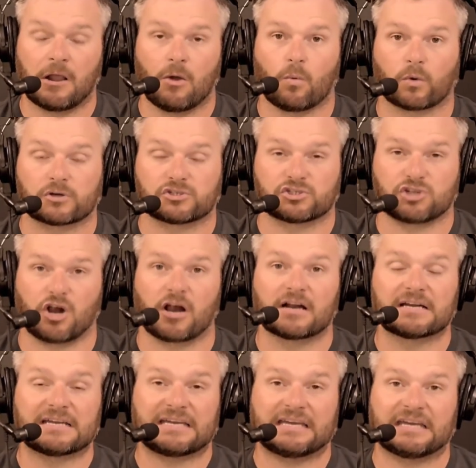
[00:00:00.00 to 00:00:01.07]
We're starting
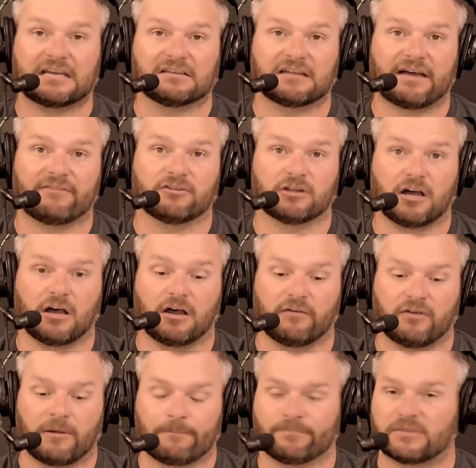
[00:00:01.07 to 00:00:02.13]
to hit a level of
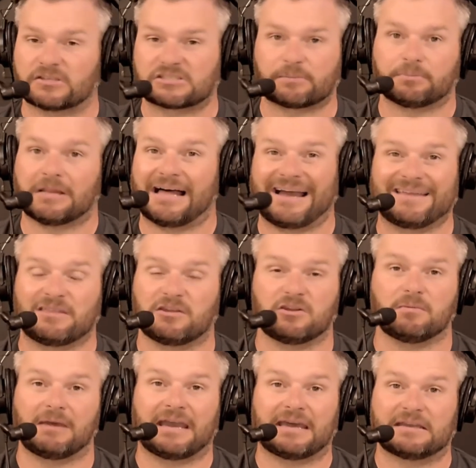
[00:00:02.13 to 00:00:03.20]
the supply and the
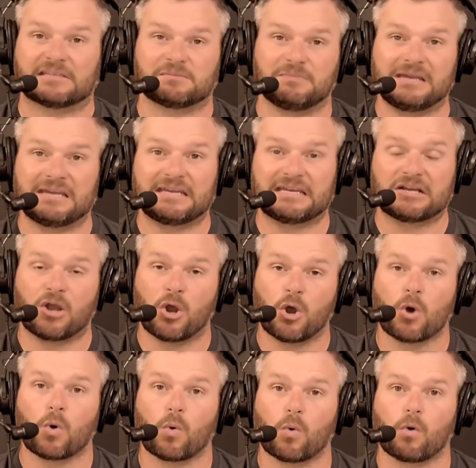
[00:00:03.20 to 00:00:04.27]
demand is meeting,
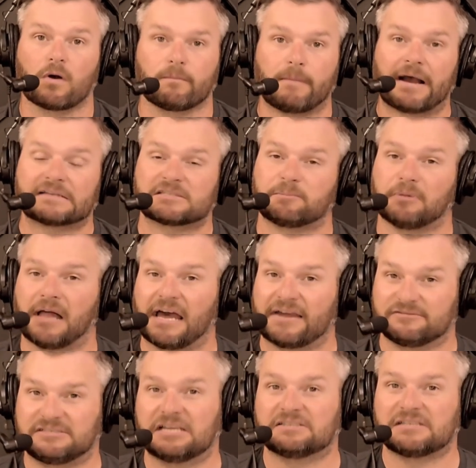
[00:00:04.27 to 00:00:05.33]
or my supply of
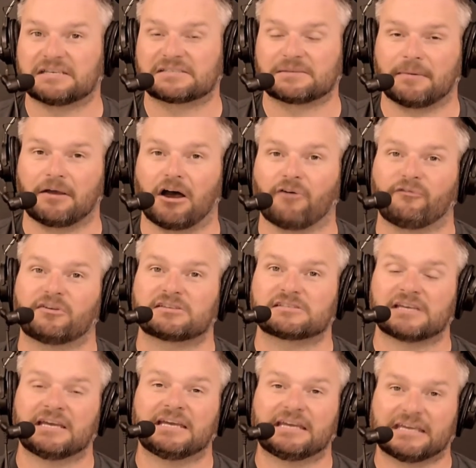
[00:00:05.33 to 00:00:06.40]
dentists in my office
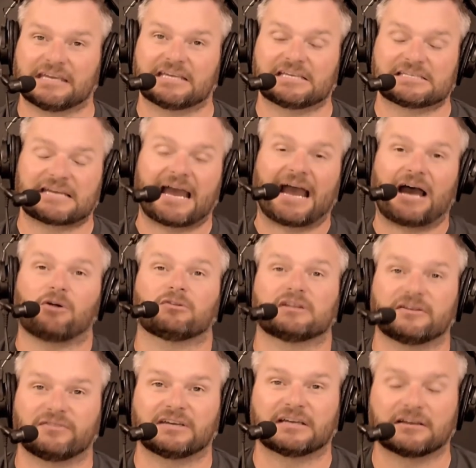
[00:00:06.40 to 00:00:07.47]
is
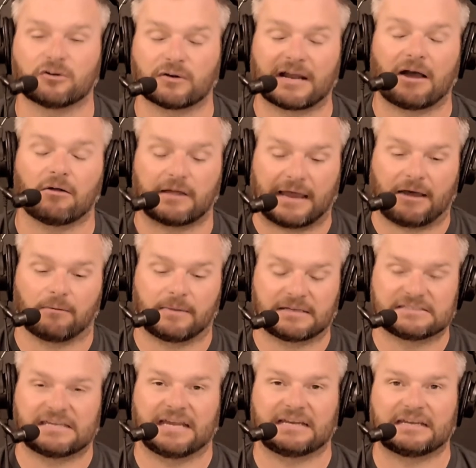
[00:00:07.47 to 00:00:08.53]
outliving or out
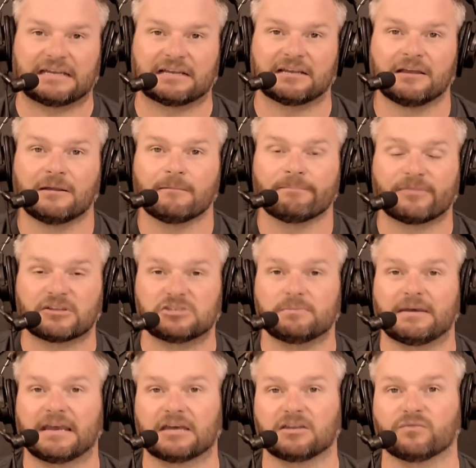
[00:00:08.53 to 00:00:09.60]
maintaining the
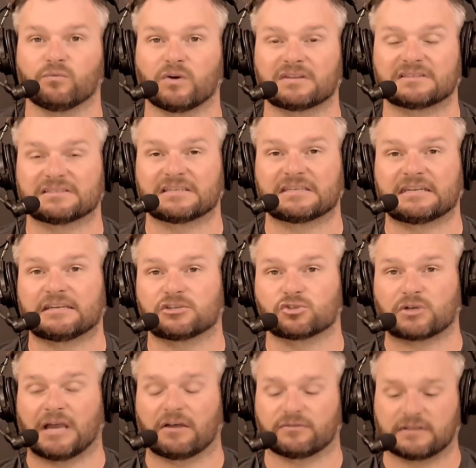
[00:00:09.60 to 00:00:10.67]
demand of what the dentistry
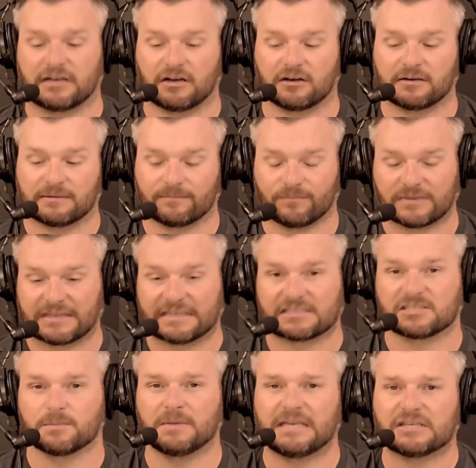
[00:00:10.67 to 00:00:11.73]
out there is
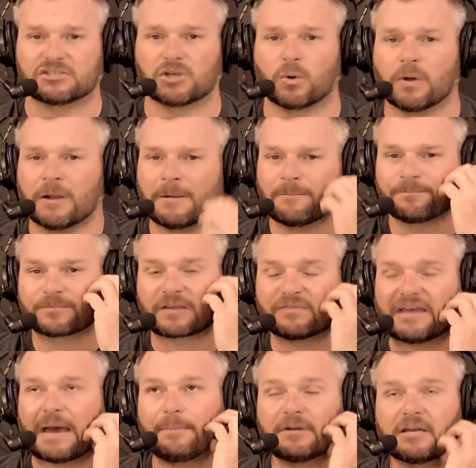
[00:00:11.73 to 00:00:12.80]
to be. So
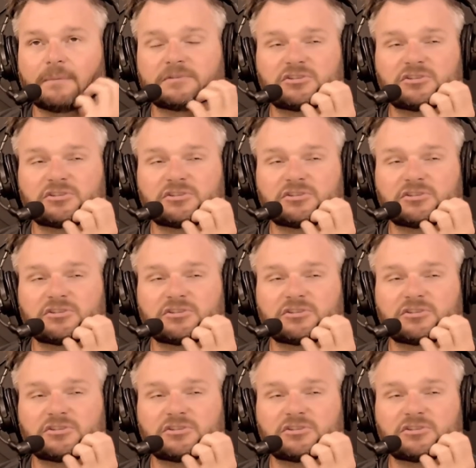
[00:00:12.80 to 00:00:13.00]
that becomes a